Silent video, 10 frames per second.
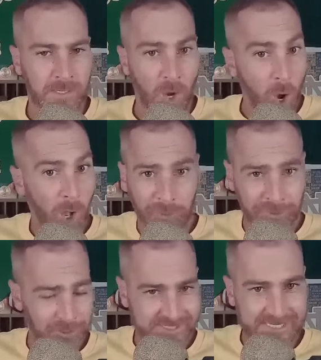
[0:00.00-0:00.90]
All
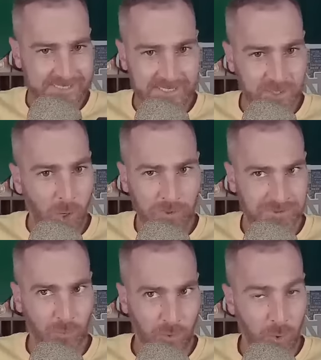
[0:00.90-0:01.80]
your season's
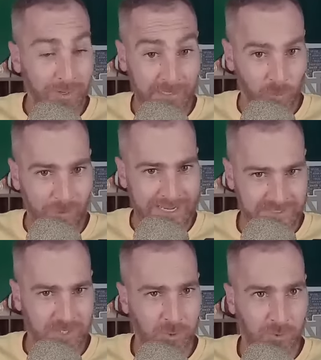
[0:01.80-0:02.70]
goals are ruined in
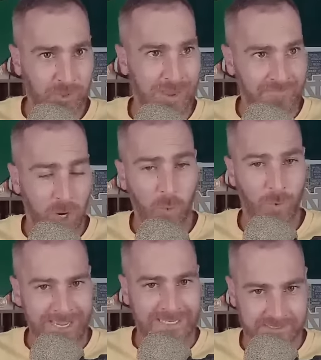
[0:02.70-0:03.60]
week two. You have no
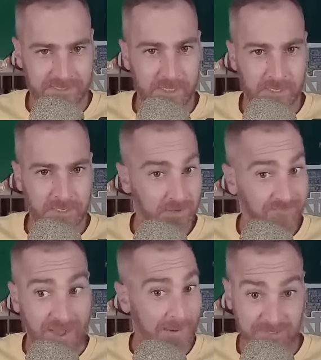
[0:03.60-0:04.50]
wins. The
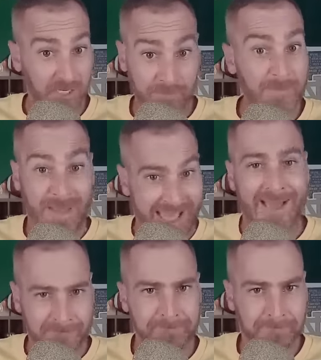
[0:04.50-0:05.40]
vibe's going to be
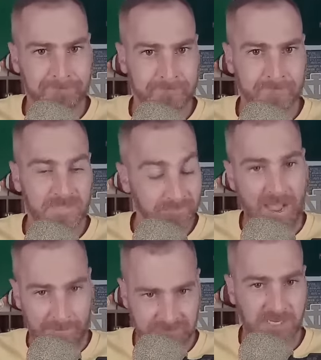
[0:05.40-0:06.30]
bad. The
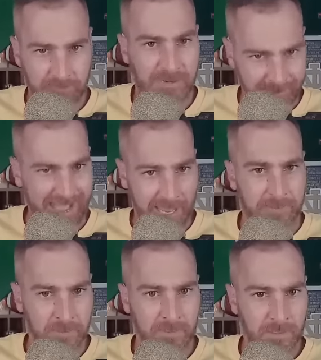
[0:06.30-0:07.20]
vibe's going to be bad.
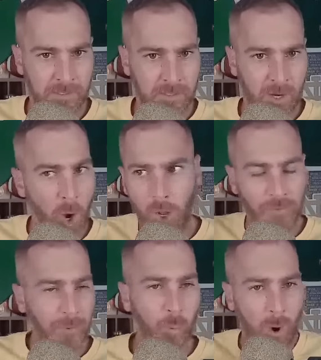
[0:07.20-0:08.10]

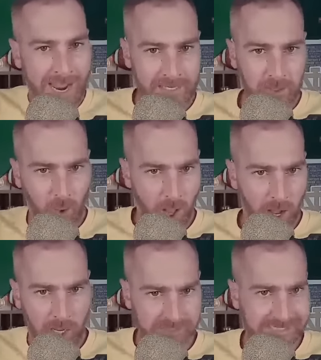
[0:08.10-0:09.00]
All the white
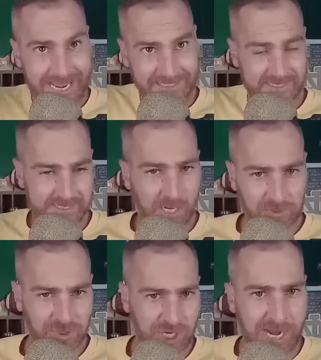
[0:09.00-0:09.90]
claws and
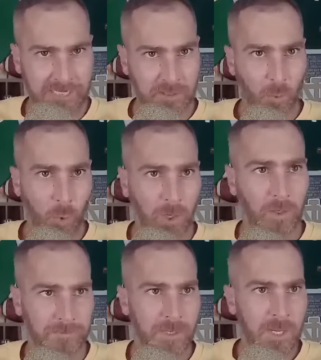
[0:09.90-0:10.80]
sunshine in the
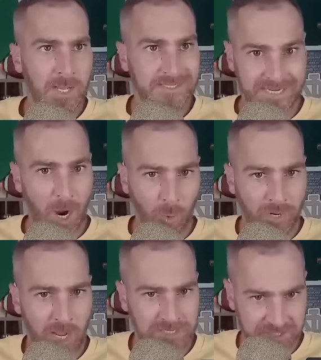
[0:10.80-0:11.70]
world
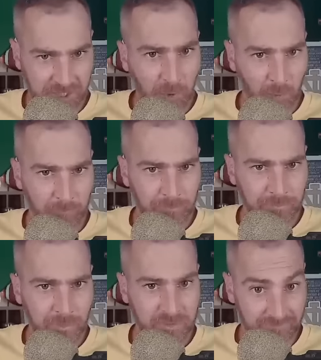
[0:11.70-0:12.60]
don't undo
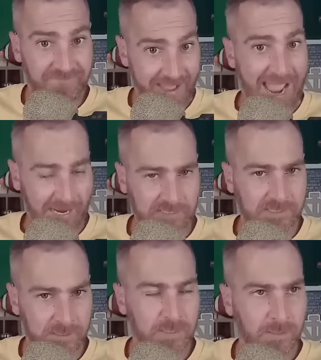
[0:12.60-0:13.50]
the
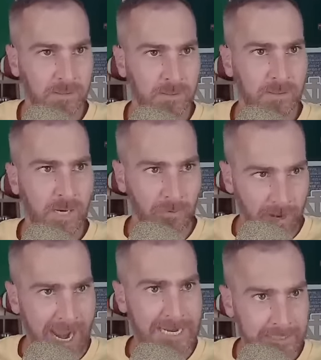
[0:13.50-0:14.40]
facts. All
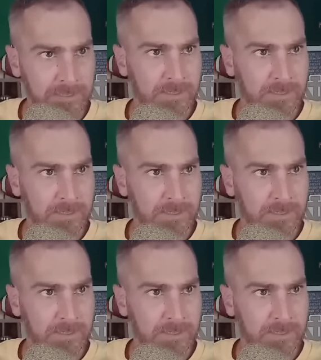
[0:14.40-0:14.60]
right?